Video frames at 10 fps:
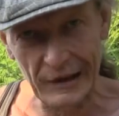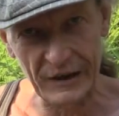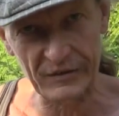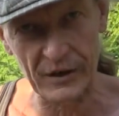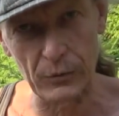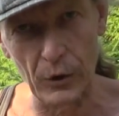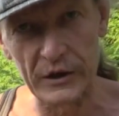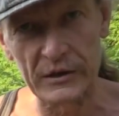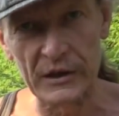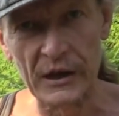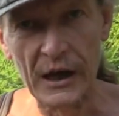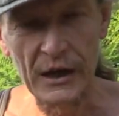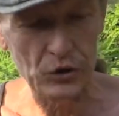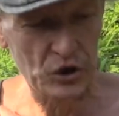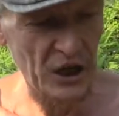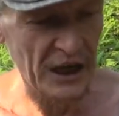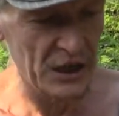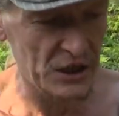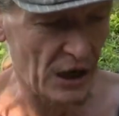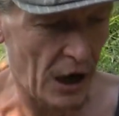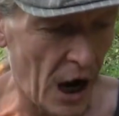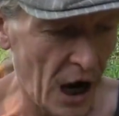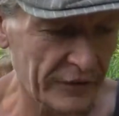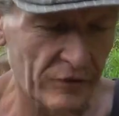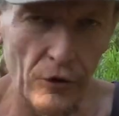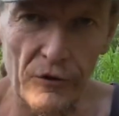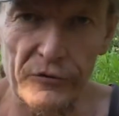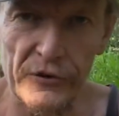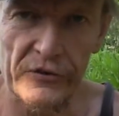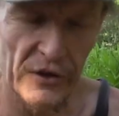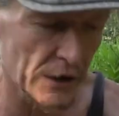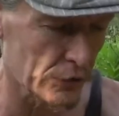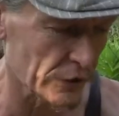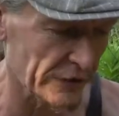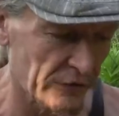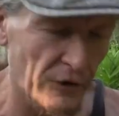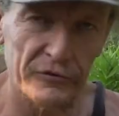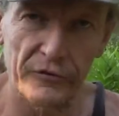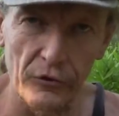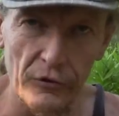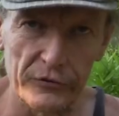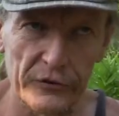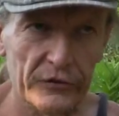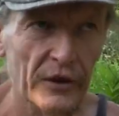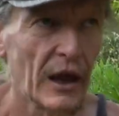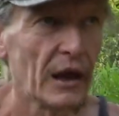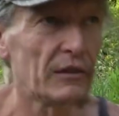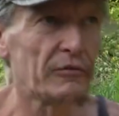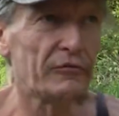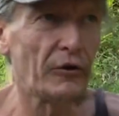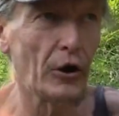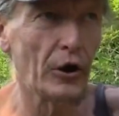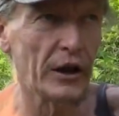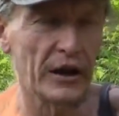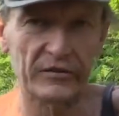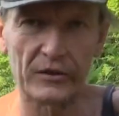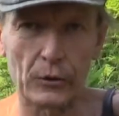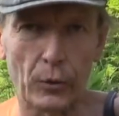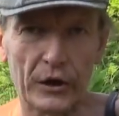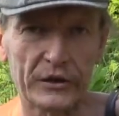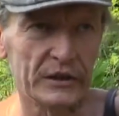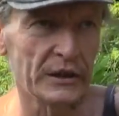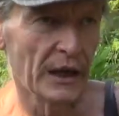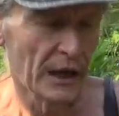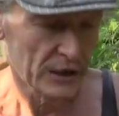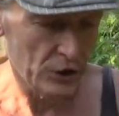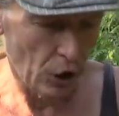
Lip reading: has the quality to change a hard surface into a soft surface. The fern has the quality to